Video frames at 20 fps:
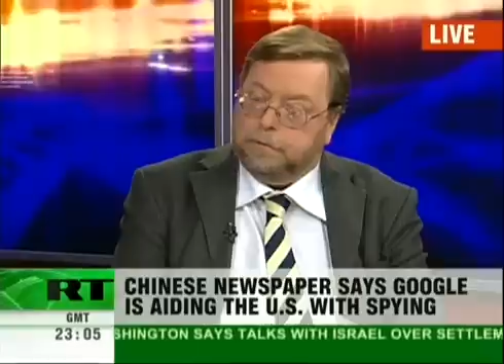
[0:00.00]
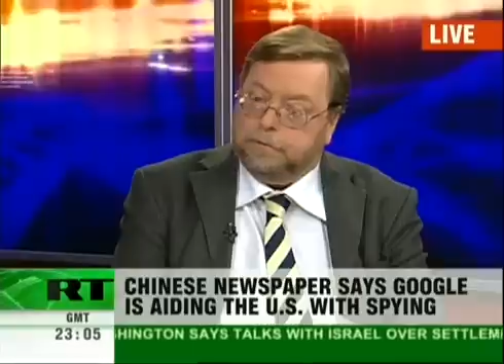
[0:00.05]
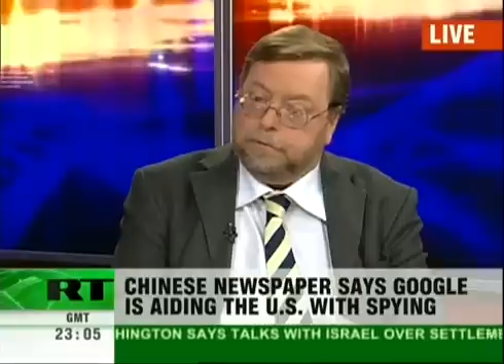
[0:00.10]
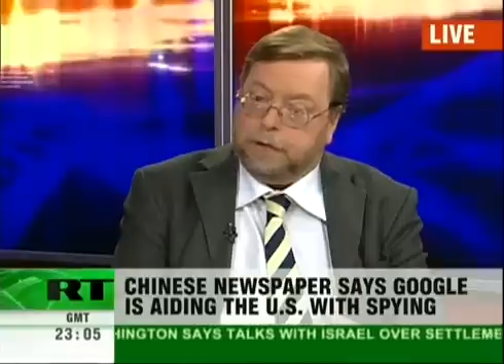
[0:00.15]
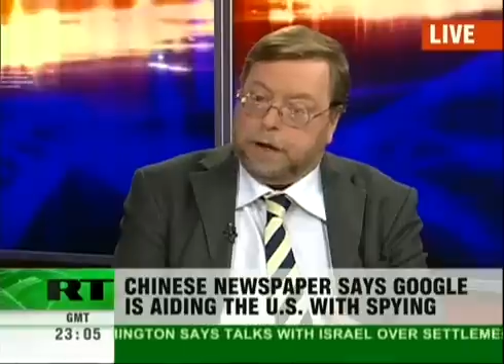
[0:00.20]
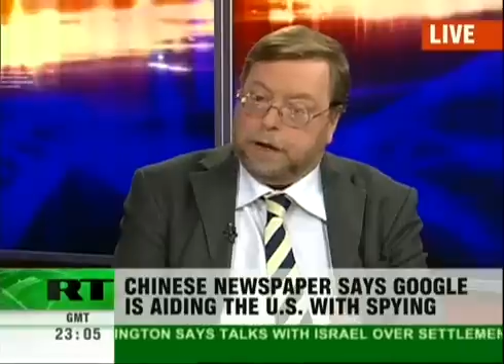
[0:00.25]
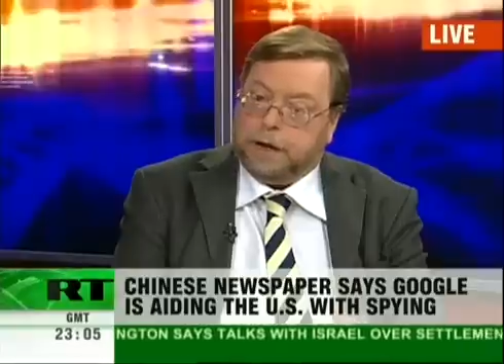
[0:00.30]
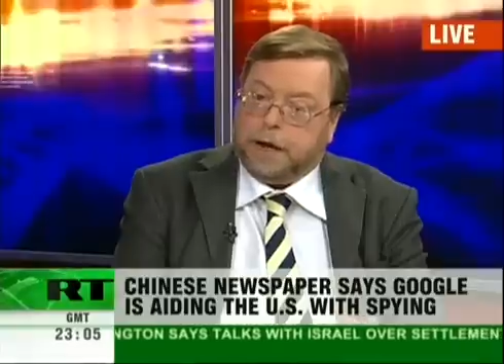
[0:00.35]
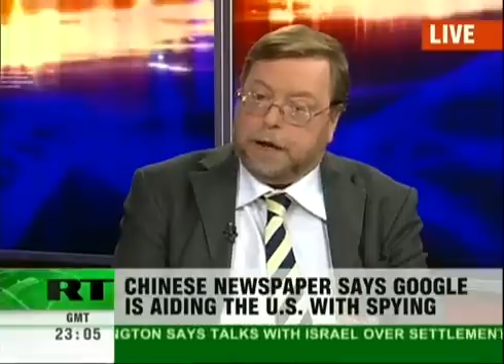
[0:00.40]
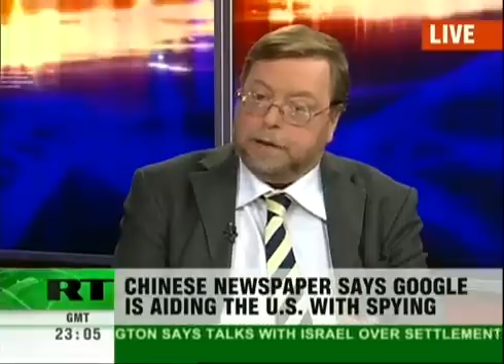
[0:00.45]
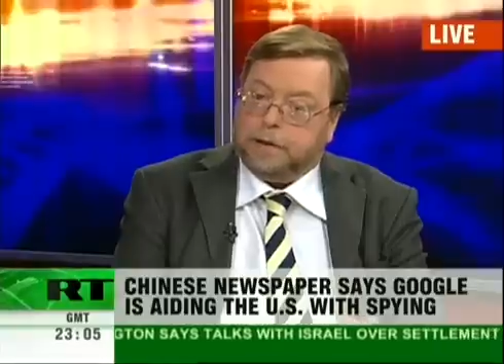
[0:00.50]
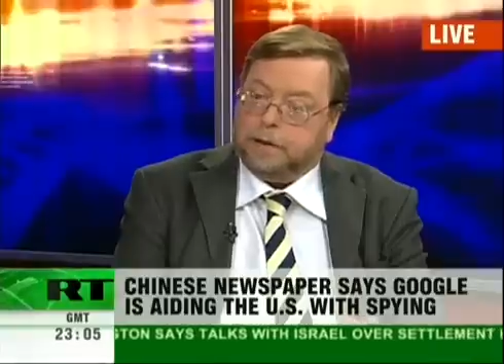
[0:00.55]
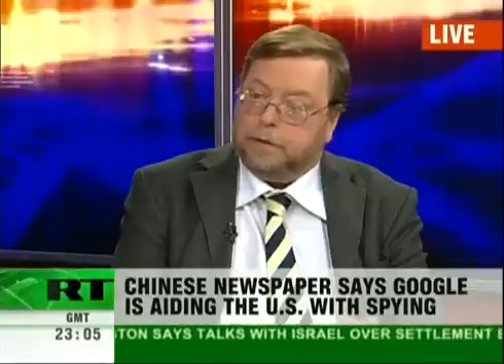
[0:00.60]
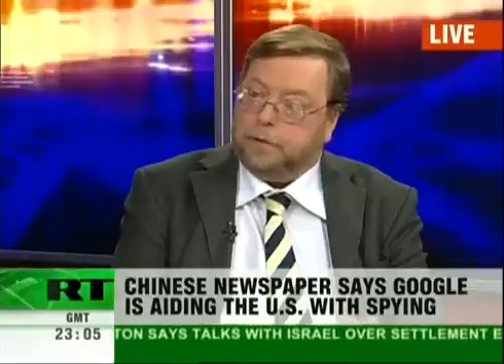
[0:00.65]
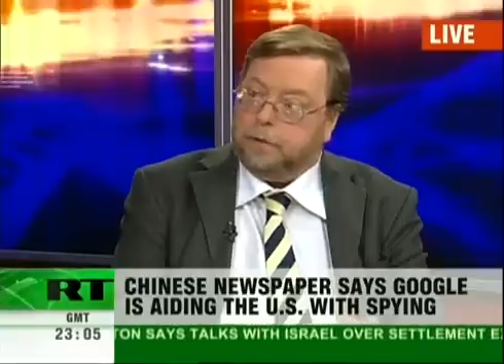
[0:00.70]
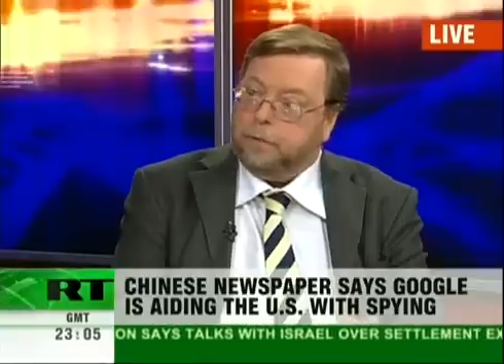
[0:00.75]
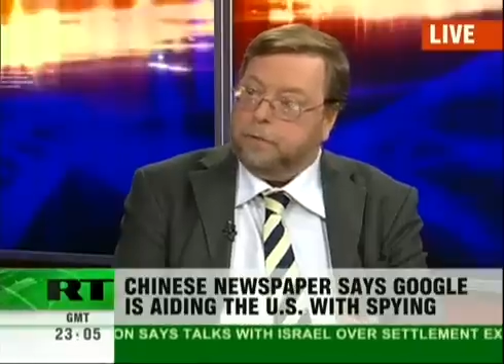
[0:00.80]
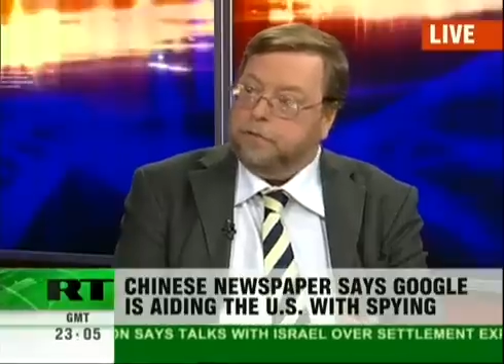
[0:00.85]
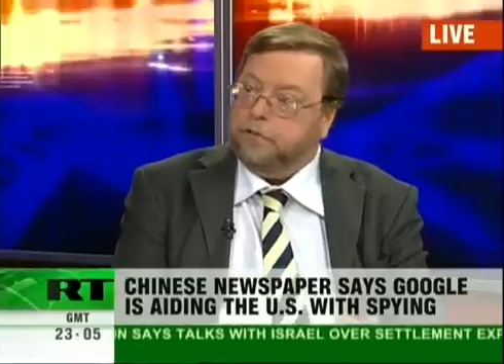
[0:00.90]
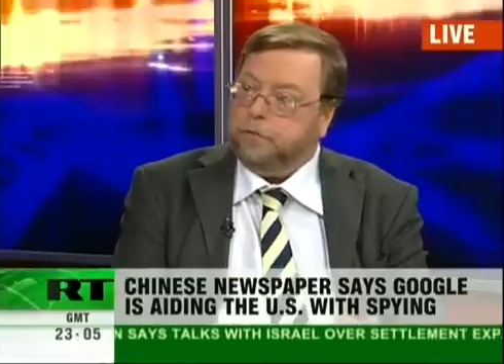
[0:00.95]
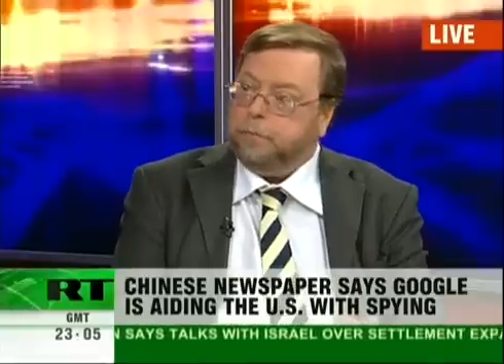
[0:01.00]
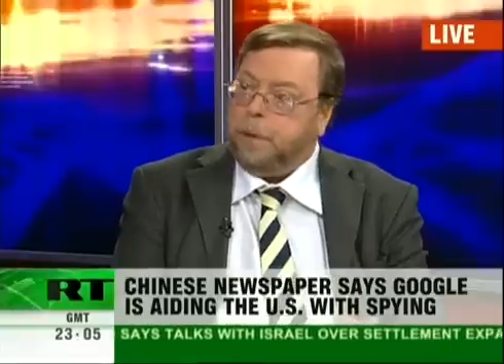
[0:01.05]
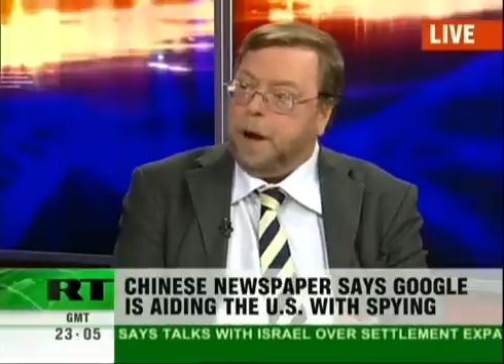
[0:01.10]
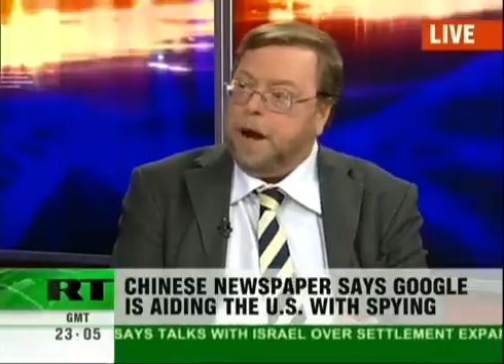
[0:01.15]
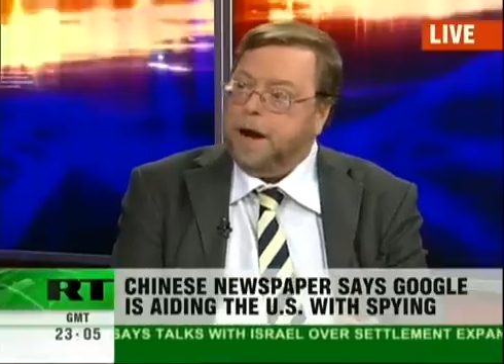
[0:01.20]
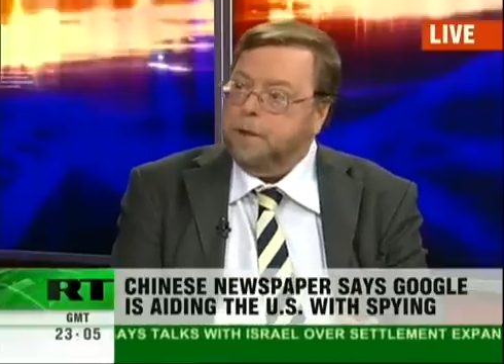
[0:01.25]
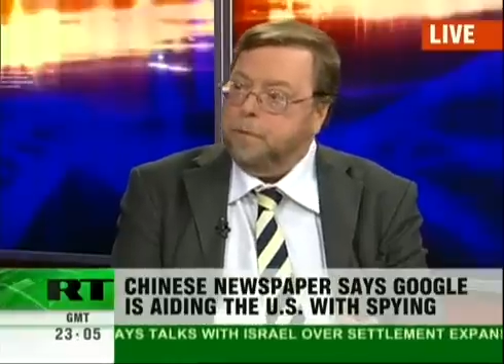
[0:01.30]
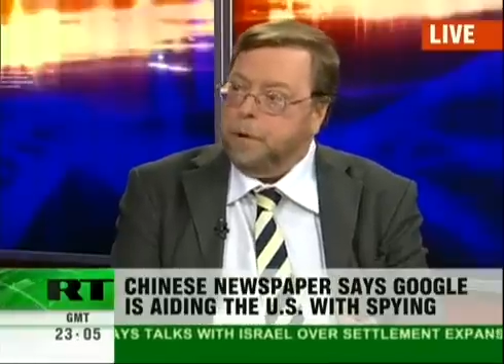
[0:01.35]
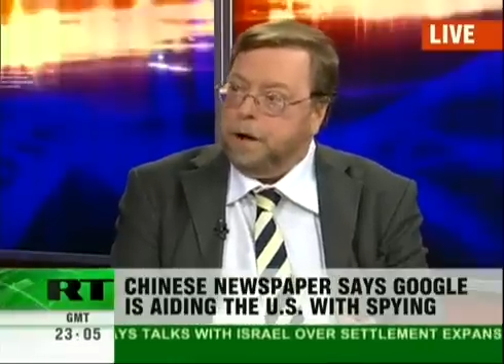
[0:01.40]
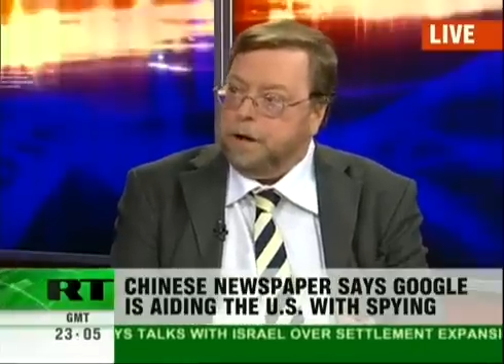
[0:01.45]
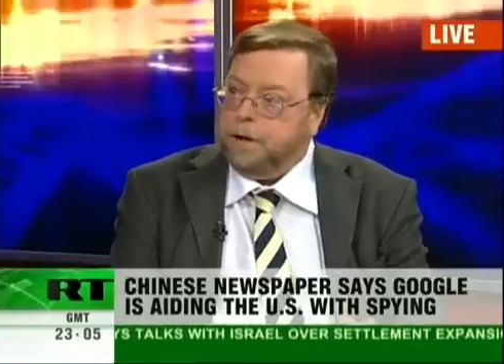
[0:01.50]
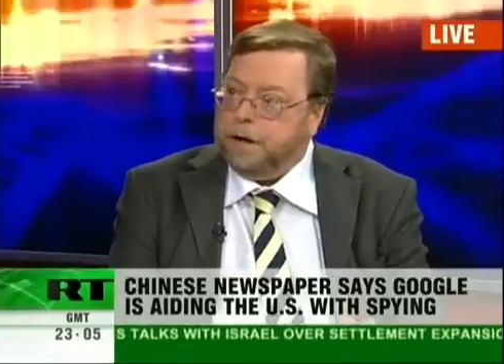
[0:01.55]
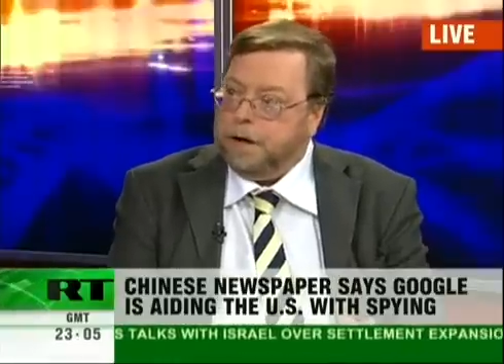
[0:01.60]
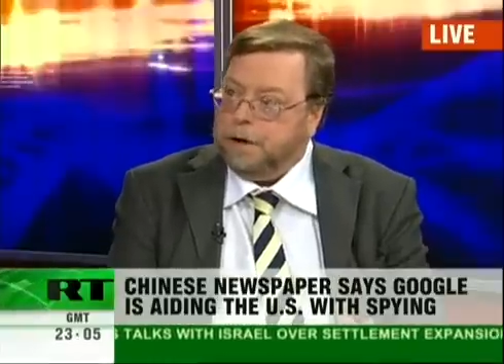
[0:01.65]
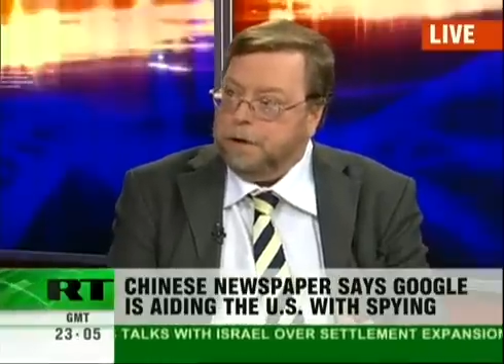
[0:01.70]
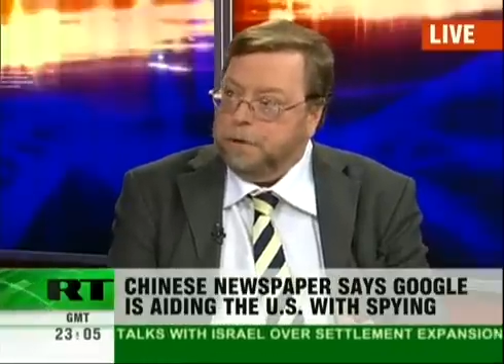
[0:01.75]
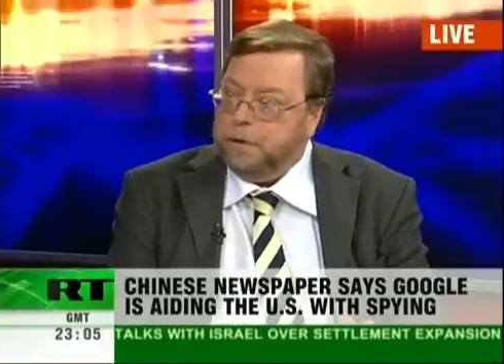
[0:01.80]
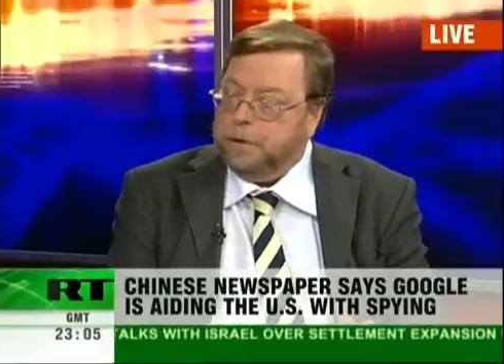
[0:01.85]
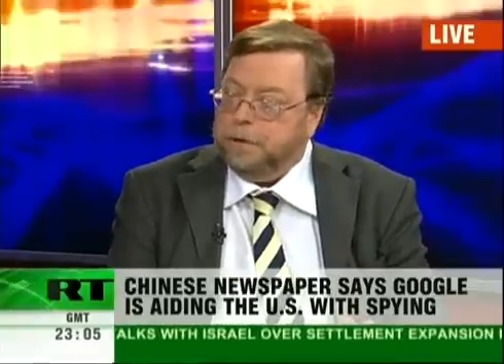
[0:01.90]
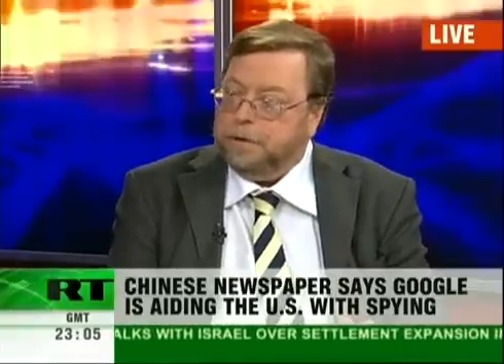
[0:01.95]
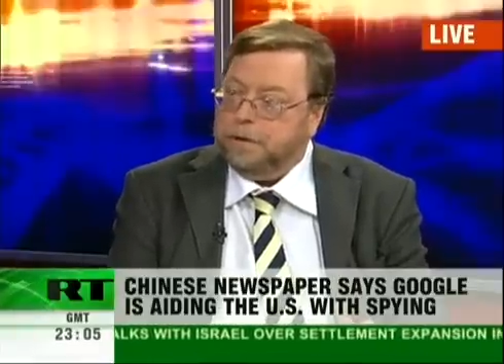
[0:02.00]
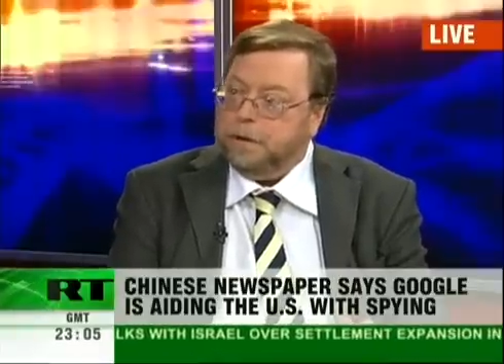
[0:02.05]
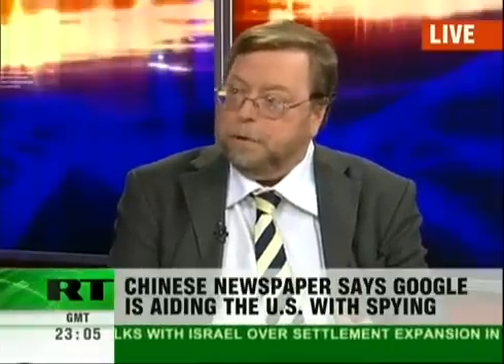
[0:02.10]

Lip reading: found out that there was spyware included